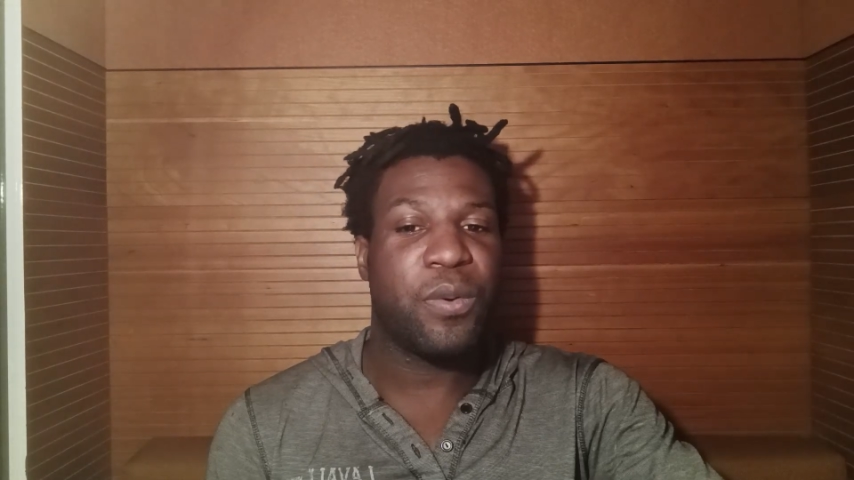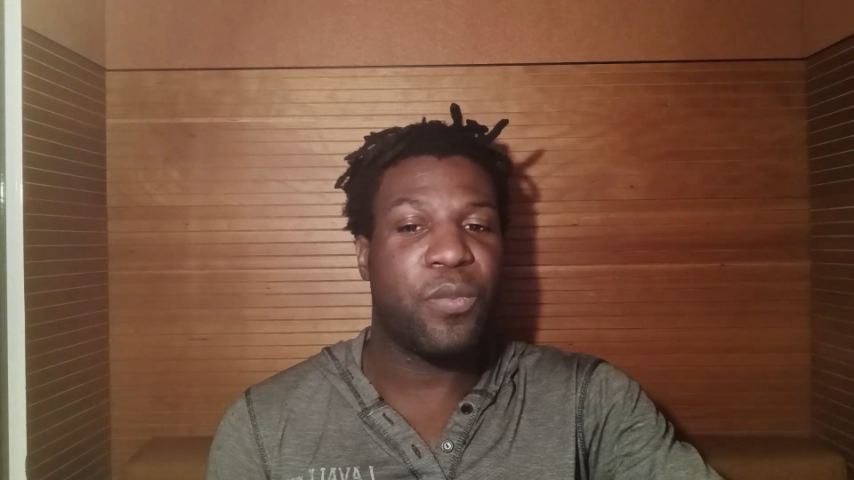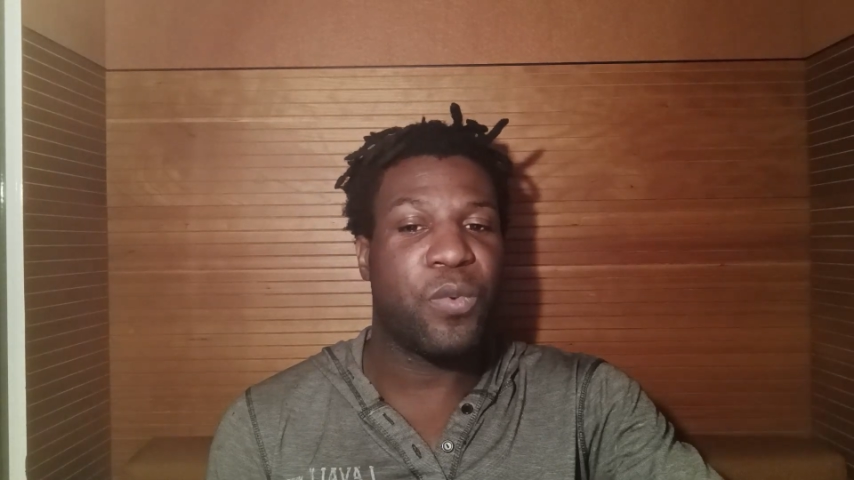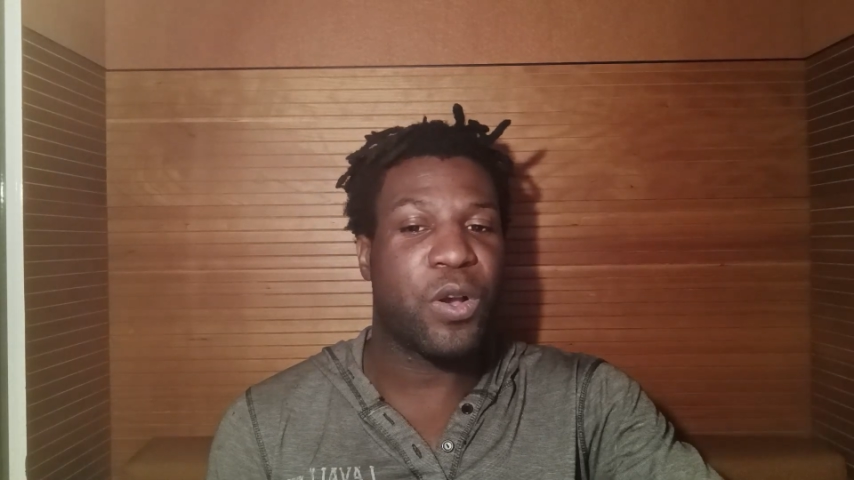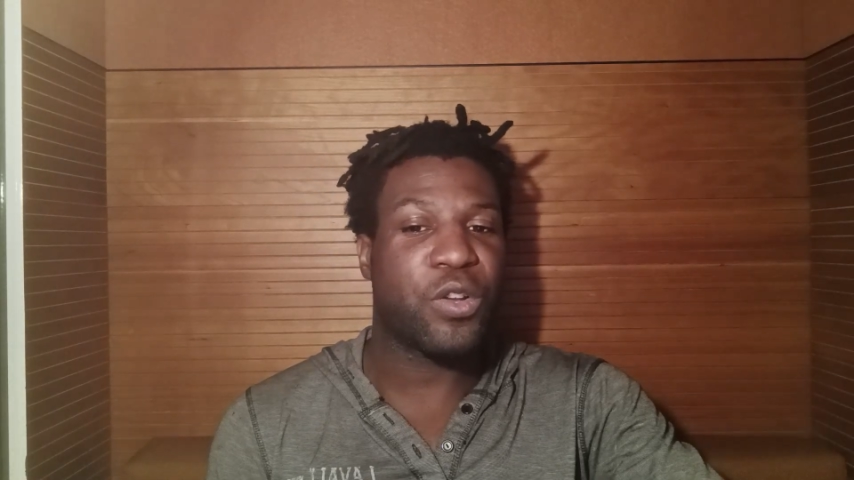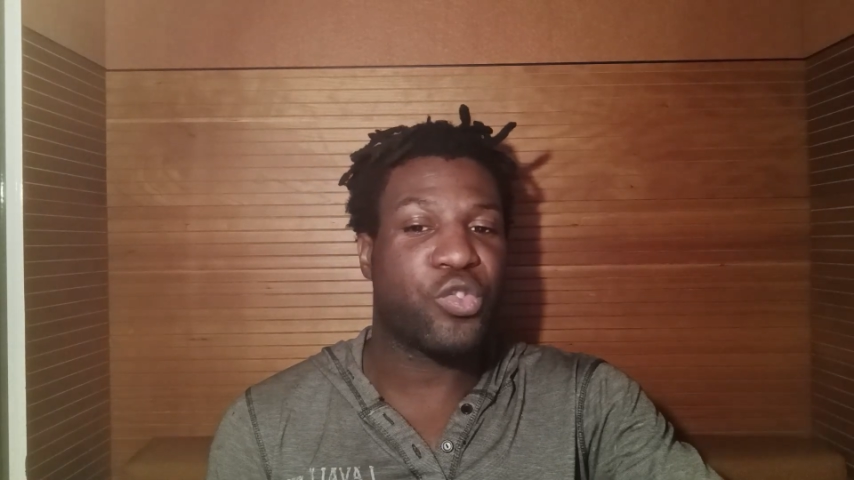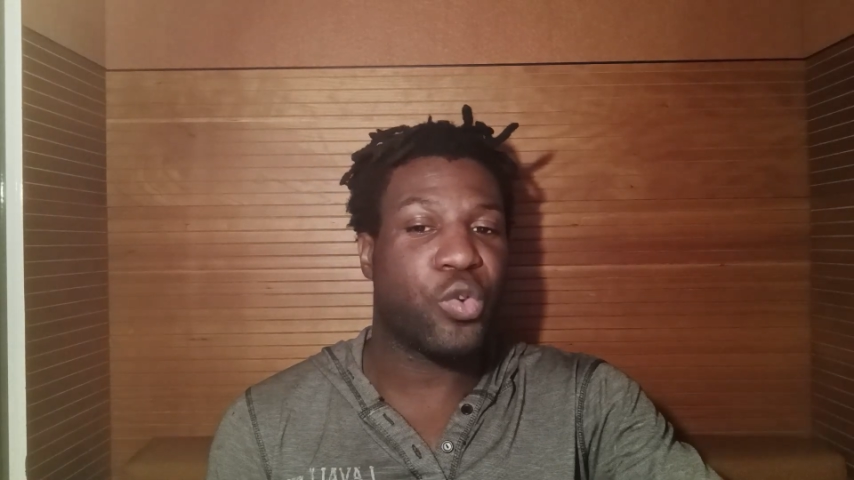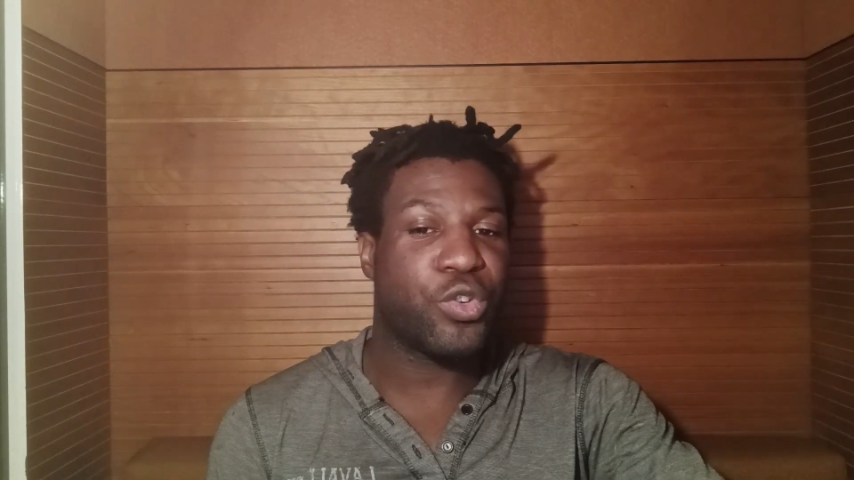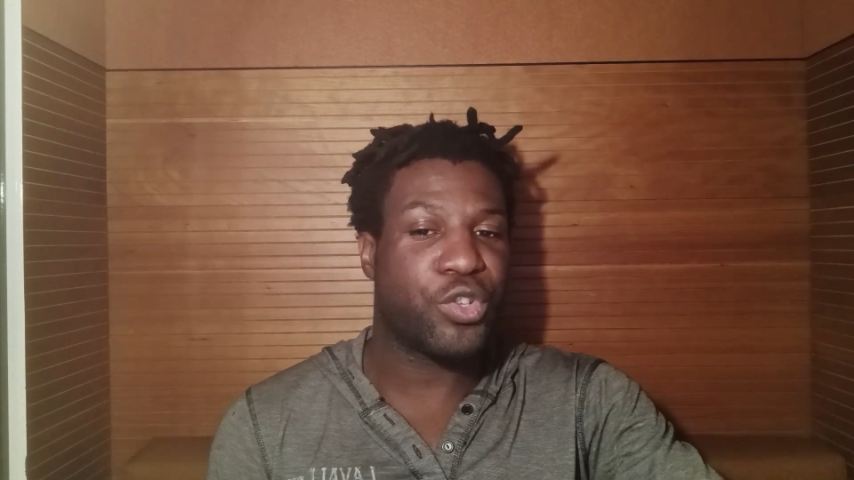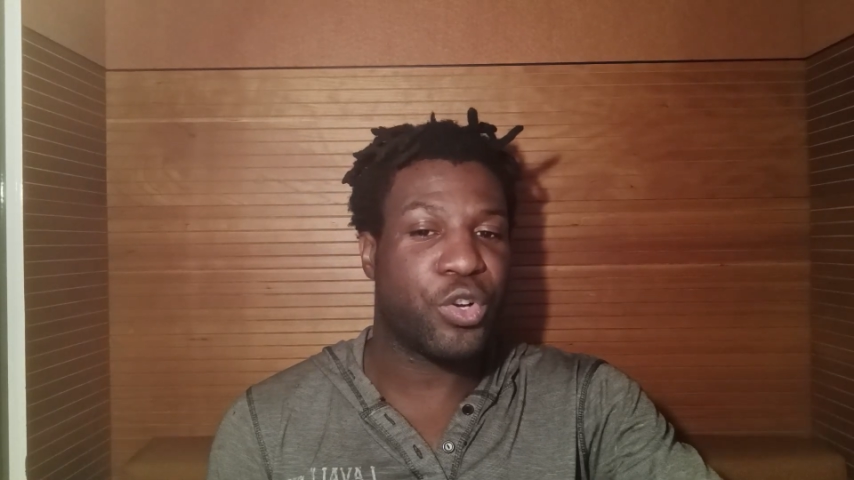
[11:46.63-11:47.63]
work
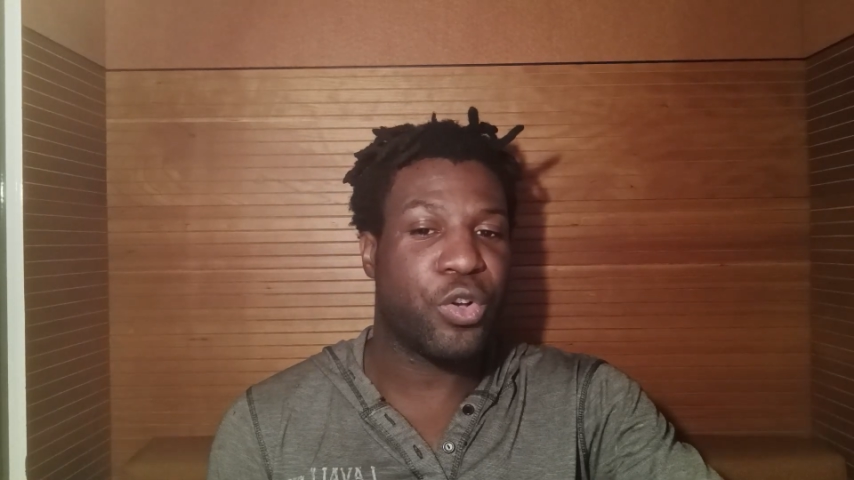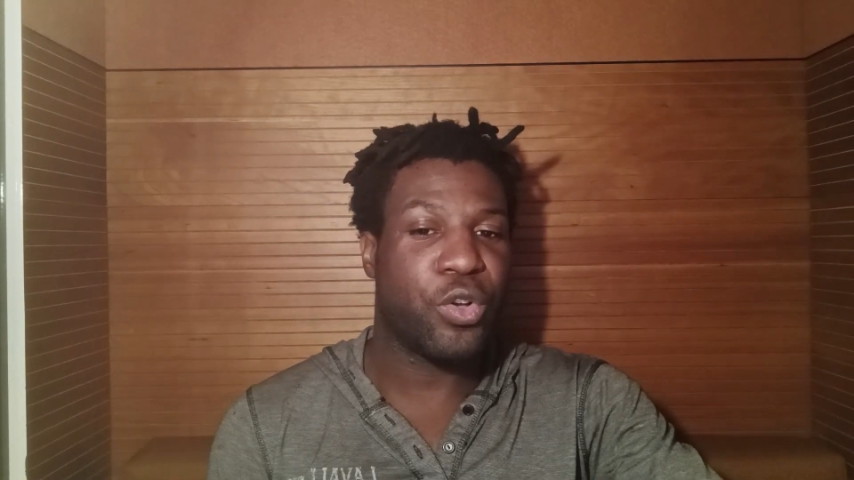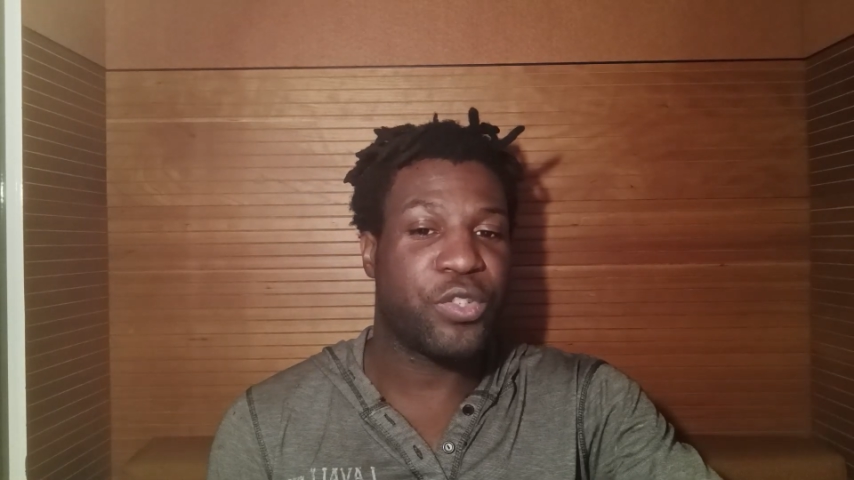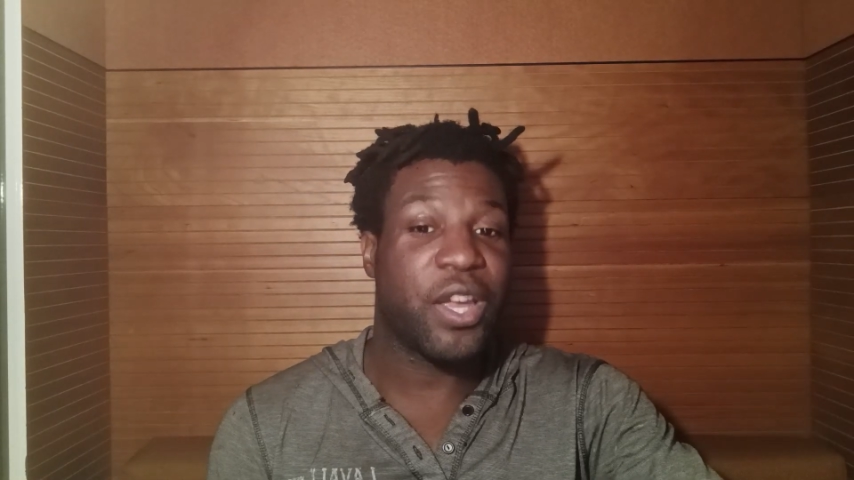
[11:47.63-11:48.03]
towards your goals.